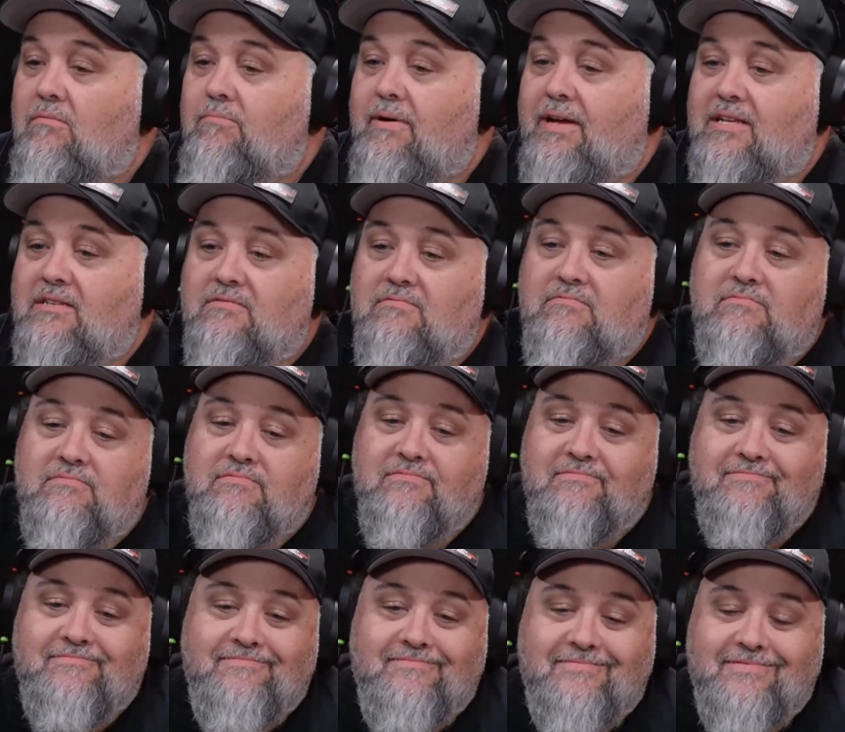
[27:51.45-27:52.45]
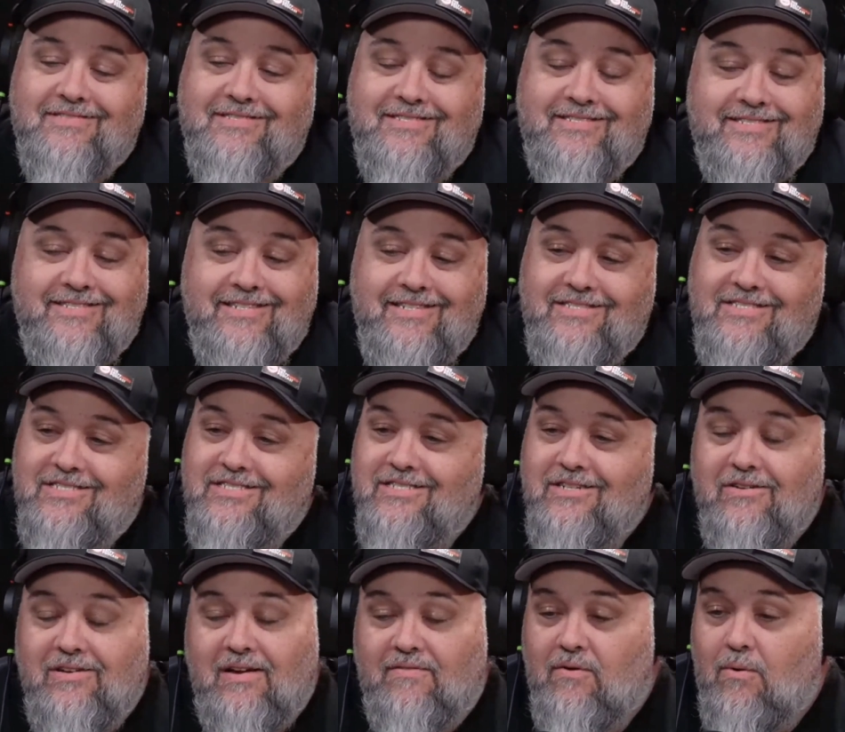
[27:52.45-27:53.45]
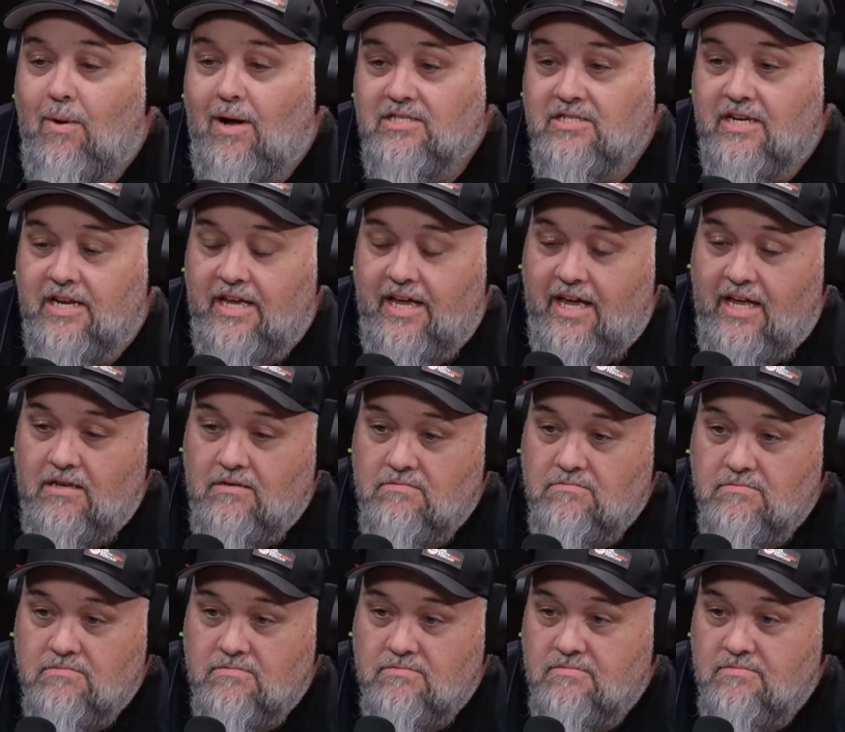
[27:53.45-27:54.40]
but she'll never watch it again.